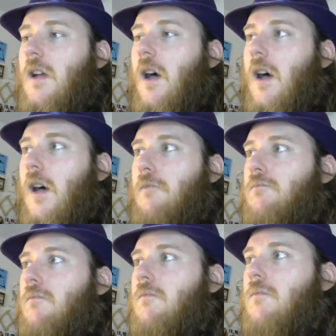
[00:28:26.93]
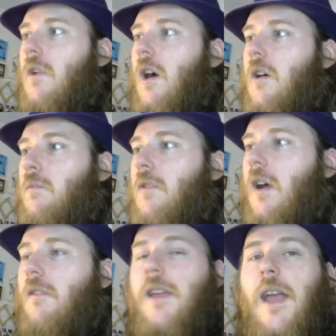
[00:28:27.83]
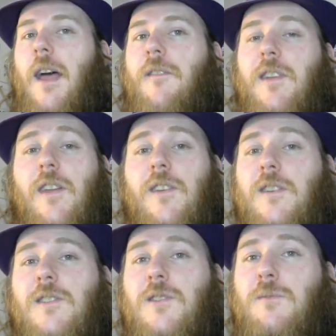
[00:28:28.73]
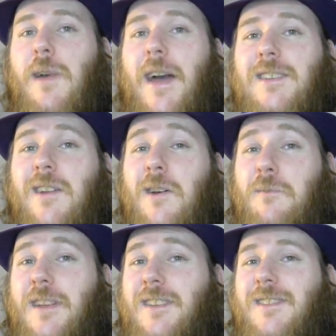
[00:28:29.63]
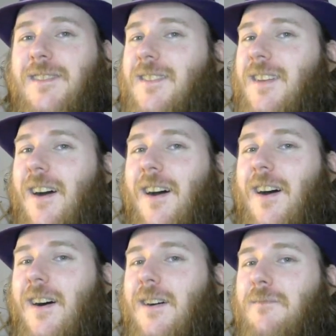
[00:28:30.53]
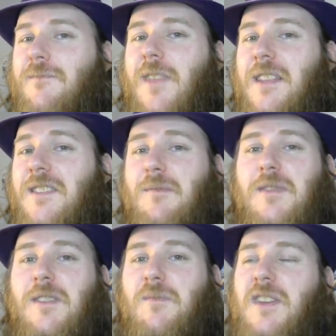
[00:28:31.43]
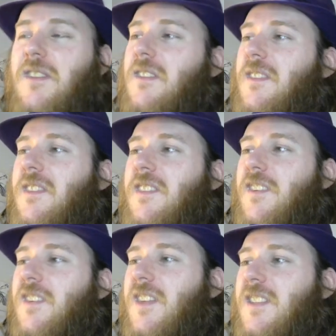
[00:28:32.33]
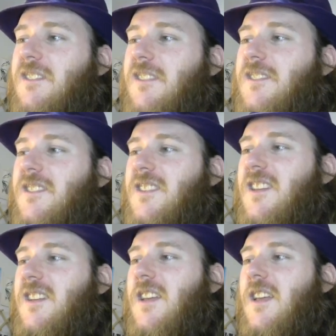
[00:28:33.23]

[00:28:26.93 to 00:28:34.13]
I'll probably have another 2 packs to open. That seems to be the consistency.